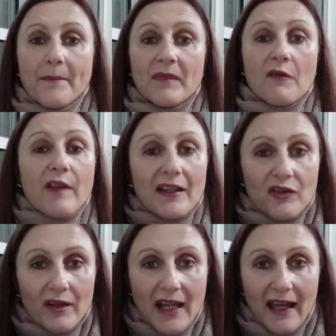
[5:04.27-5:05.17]

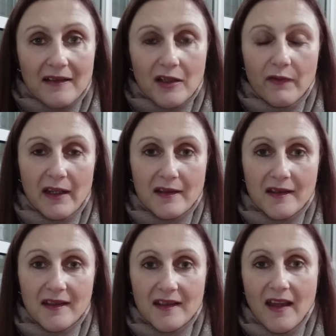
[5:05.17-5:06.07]
veteran
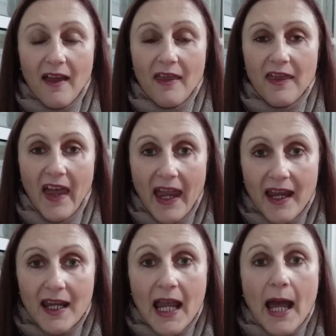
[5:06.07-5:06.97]
activists
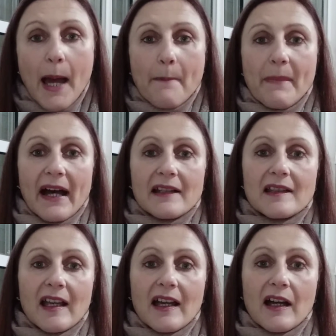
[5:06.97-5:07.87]
they,
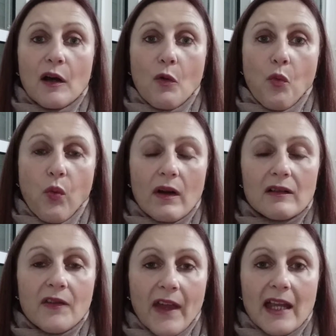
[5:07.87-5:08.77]
but
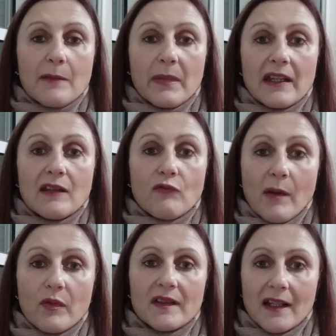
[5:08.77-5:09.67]
will they be
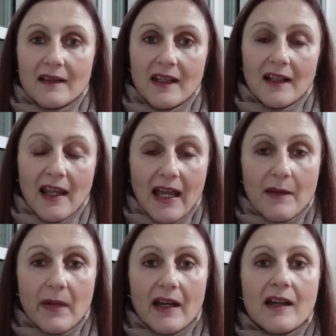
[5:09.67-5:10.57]
representing
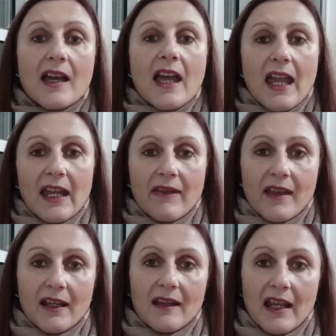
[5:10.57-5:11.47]
Labour in
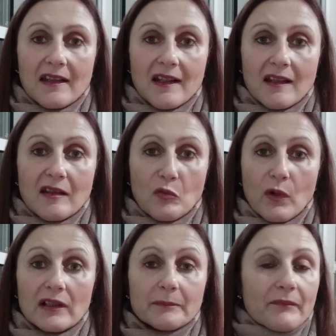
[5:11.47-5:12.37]
the Knesset?
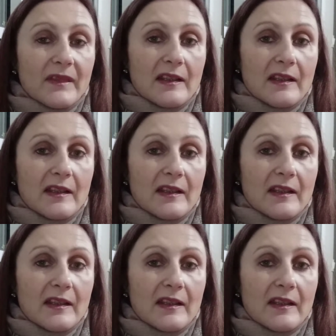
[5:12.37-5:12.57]
Well,